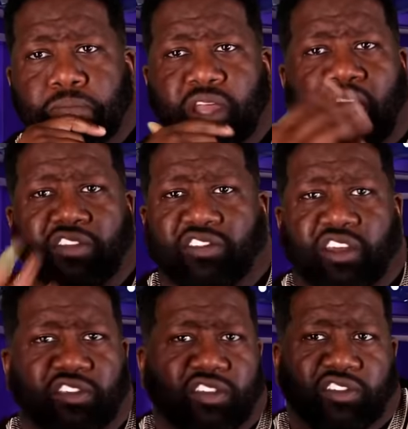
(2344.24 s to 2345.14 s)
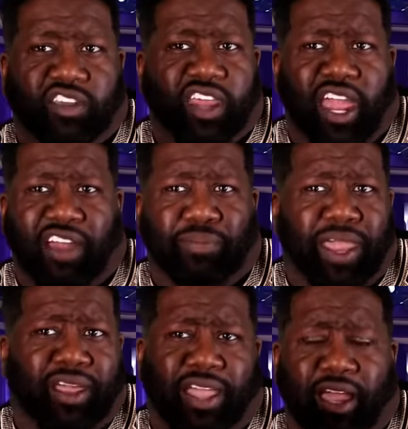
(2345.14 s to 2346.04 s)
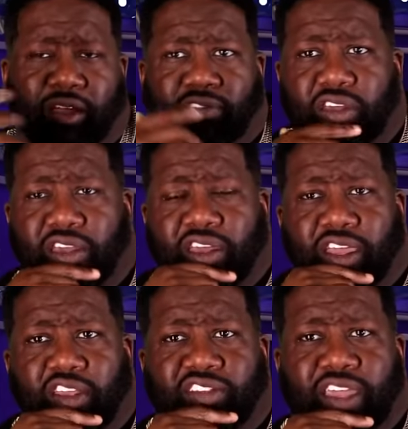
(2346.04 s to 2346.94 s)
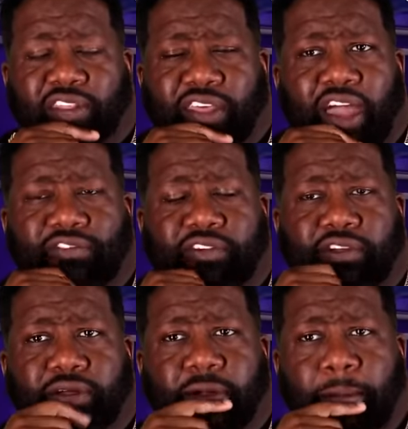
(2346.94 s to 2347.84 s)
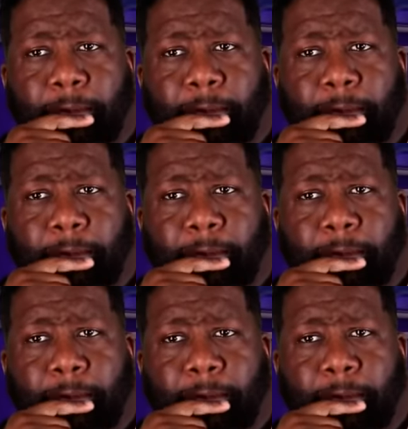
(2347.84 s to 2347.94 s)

Non-citizens could have bank accounts in South Africa.